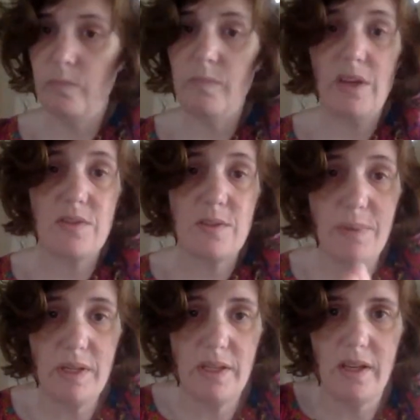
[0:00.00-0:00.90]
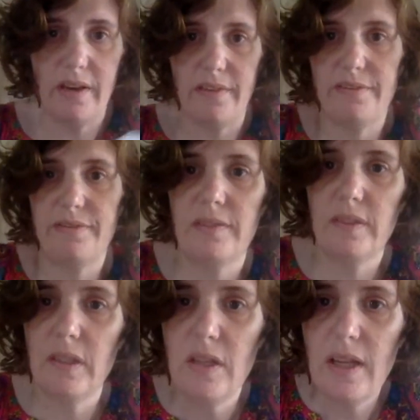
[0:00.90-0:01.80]
There's a PDF,
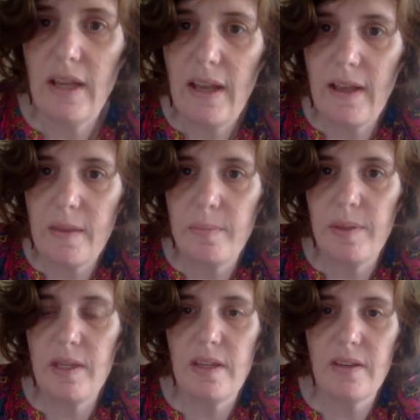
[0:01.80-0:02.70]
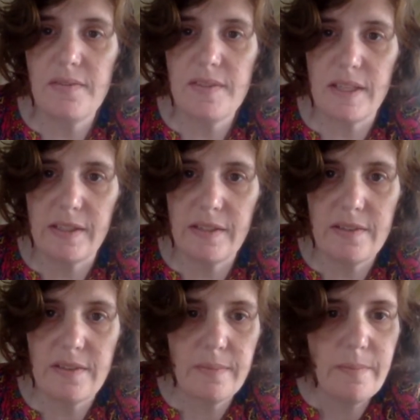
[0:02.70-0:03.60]
and the PDF
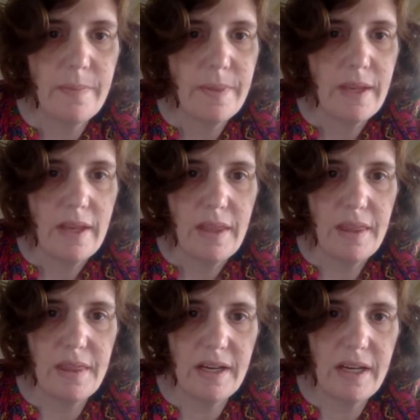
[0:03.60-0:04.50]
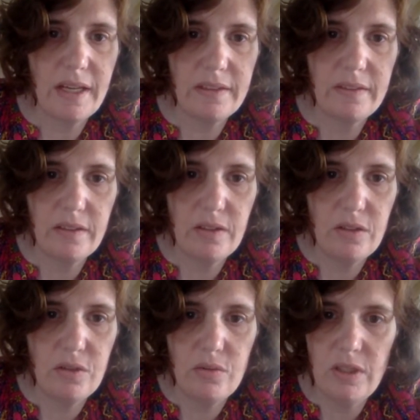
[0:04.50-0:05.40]
says that
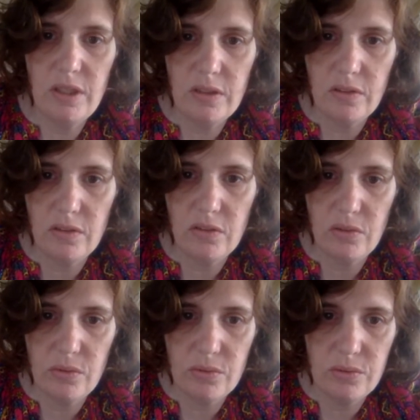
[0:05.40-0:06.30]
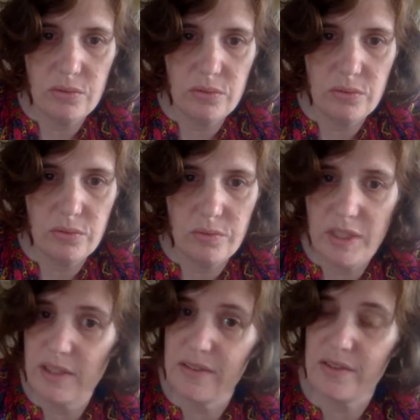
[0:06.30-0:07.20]
you need to
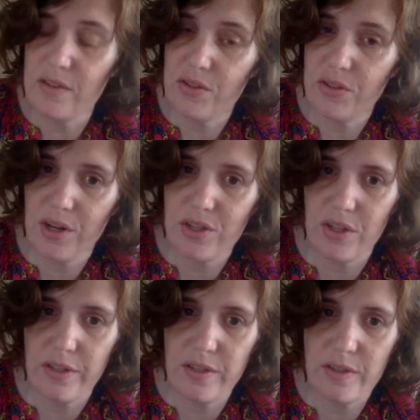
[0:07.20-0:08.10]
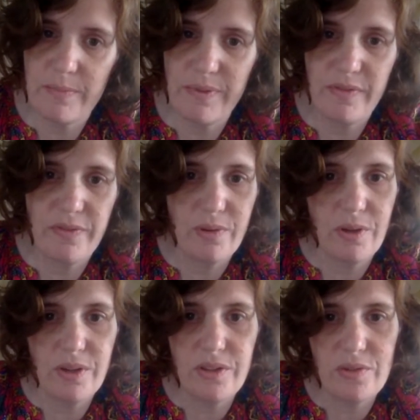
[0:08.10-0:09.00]
read these instructions
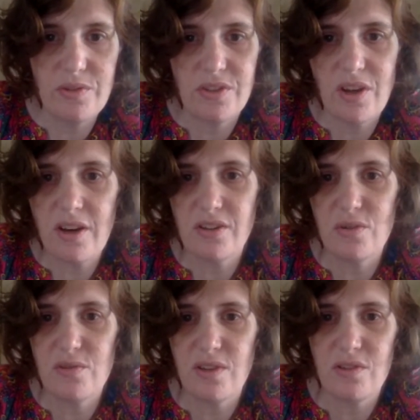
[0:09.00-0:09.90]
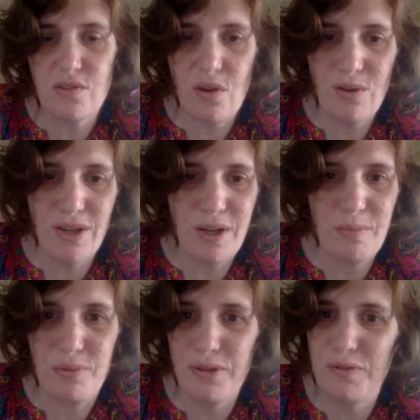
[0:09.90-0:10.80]
before you start using xolair
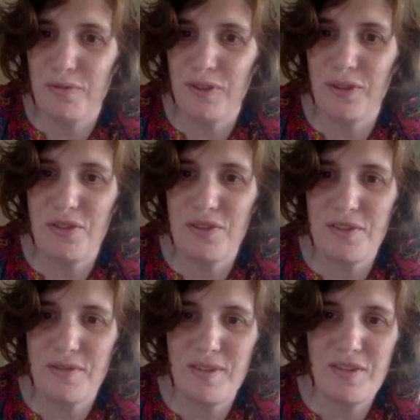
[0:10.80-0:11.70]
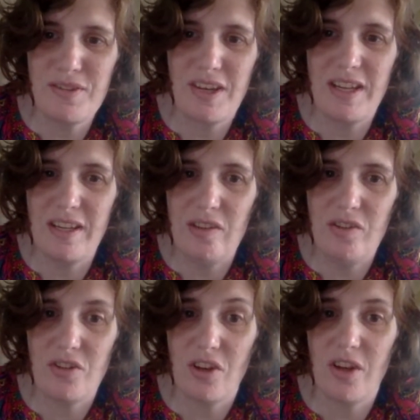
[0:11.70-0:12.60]
prefilled syringe, and
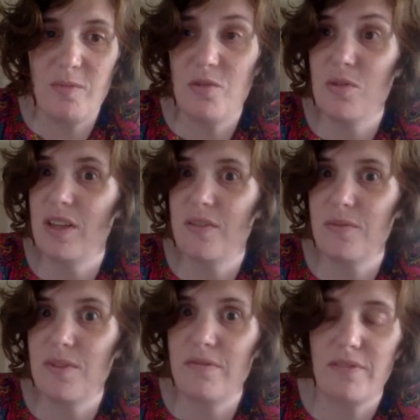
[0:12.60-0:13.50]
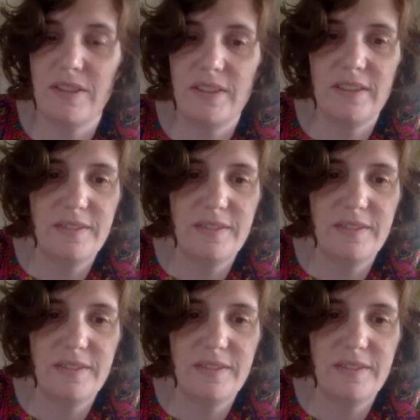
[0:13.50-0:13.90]
each time you get a refill.